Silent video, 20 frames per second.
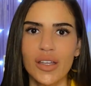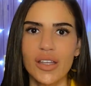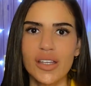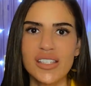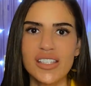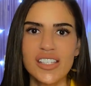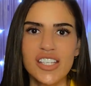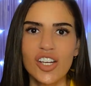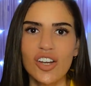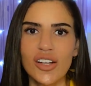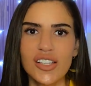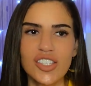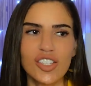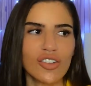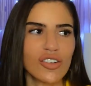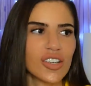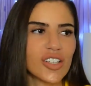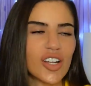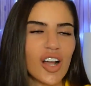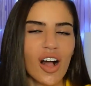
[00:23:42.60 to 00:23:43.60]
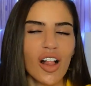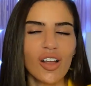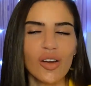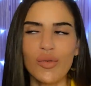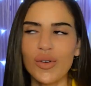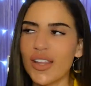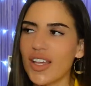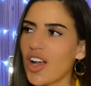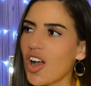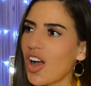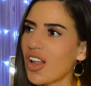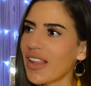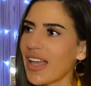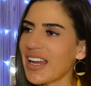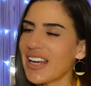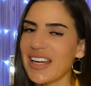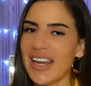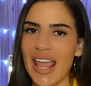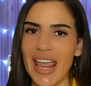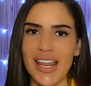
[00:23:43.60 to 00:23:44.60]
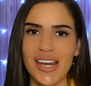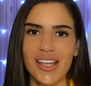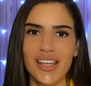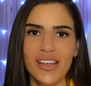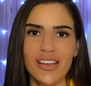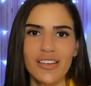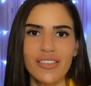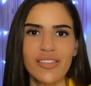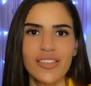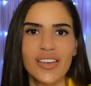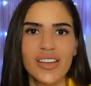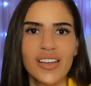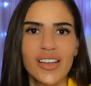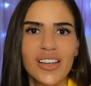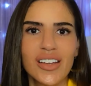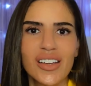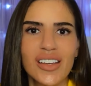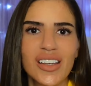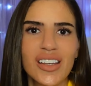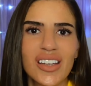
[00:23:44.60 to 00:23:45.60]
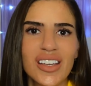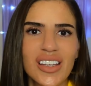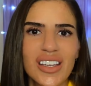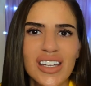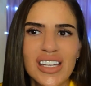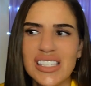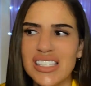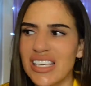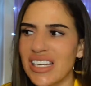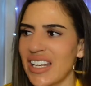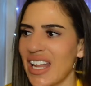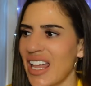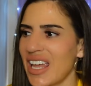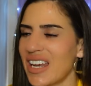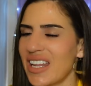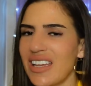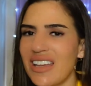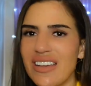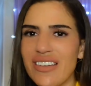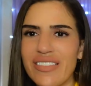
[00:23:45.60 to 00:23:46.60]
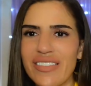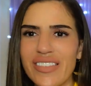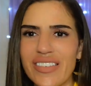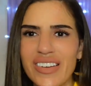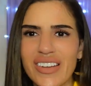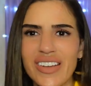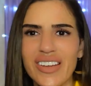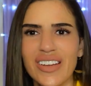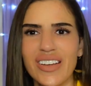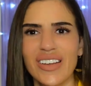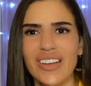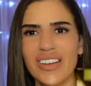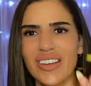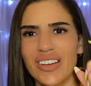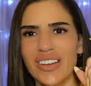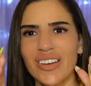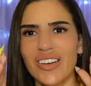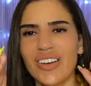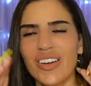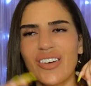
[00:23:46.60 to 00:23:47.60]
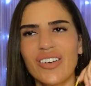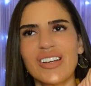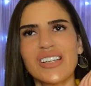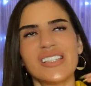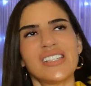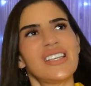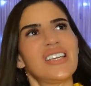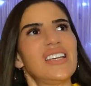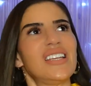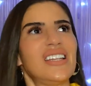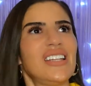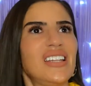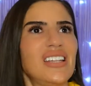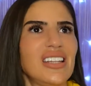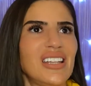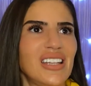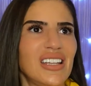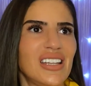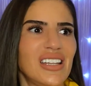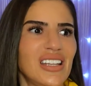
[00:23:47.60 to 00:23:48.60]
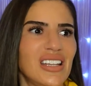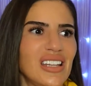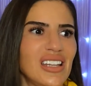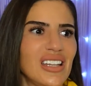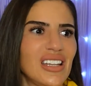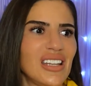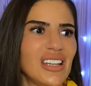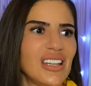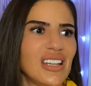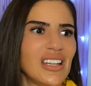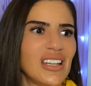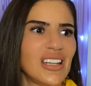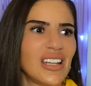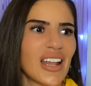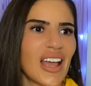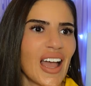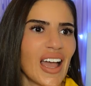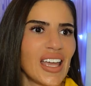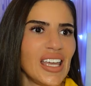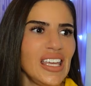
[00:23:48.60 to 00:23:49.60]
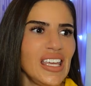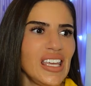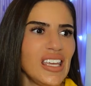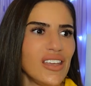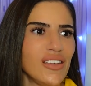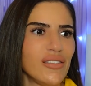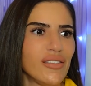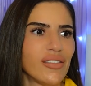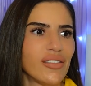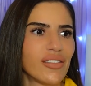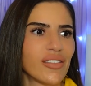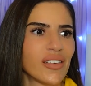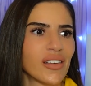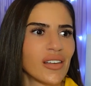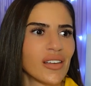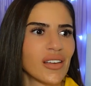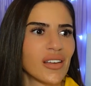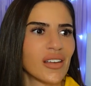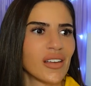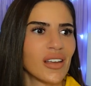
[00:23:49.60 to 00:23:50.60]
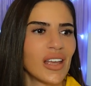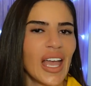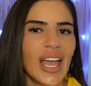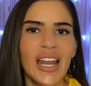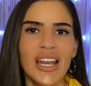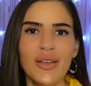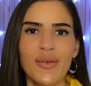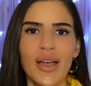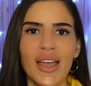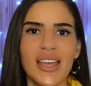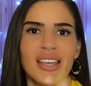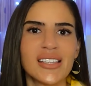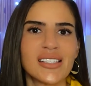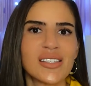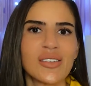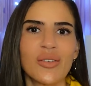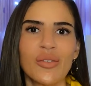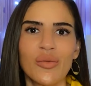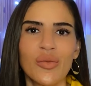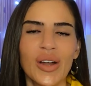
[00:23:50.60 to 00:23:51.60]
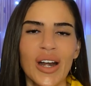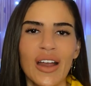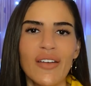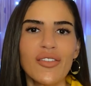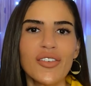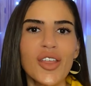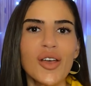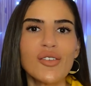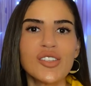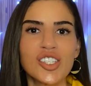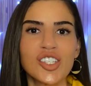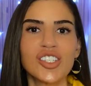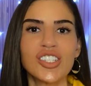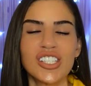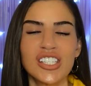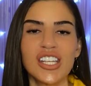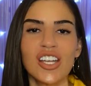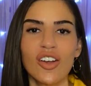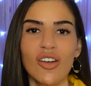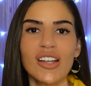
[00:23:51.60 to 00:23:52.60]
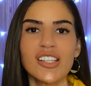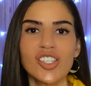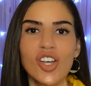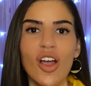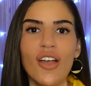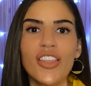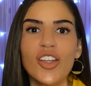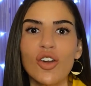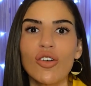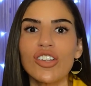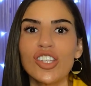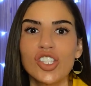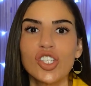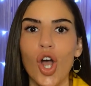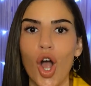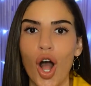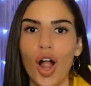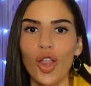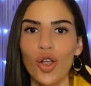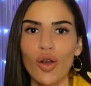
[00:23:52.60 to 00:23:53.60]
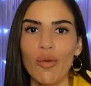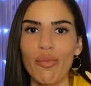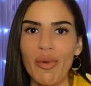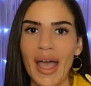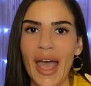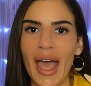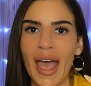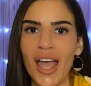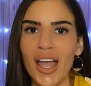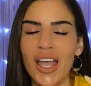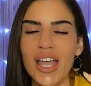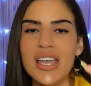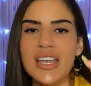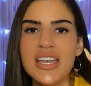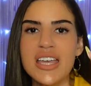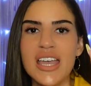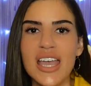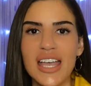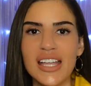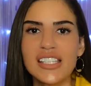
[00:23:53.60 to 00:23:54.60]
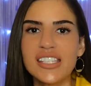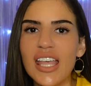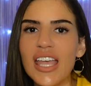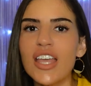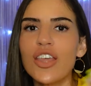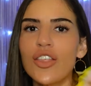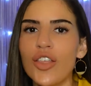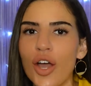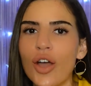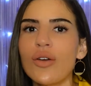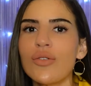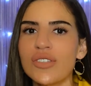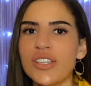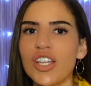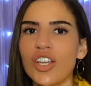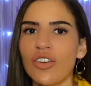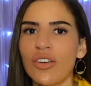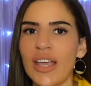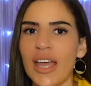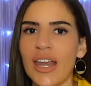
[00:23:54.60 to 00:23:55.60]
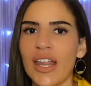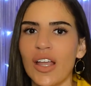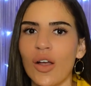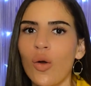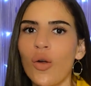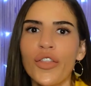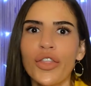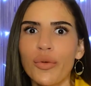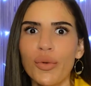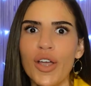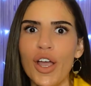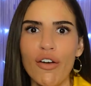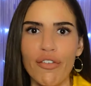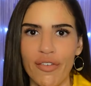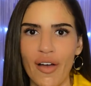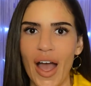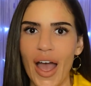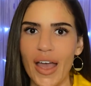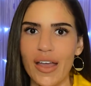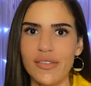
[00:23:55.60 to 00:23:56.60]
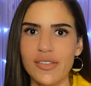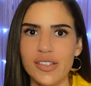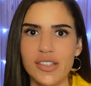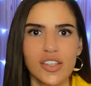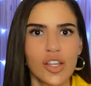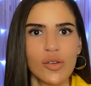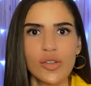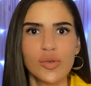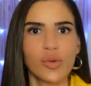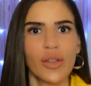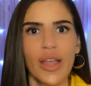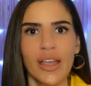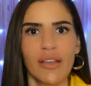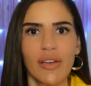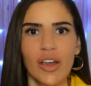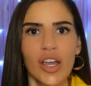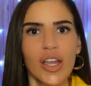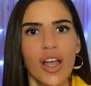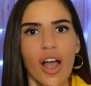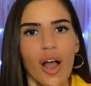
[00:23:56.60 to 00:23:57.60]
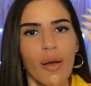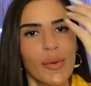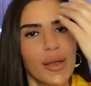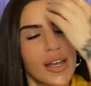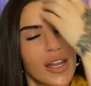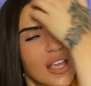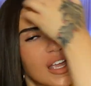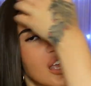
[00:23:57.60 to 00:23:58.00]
cigarettes are a dollar. What do they call it? Like native? Is it native? Or is it naive? Anyways, whatever those cigarettes are that are a dollar a pack, it's like those that you're getting, or 305s. Those were like very common.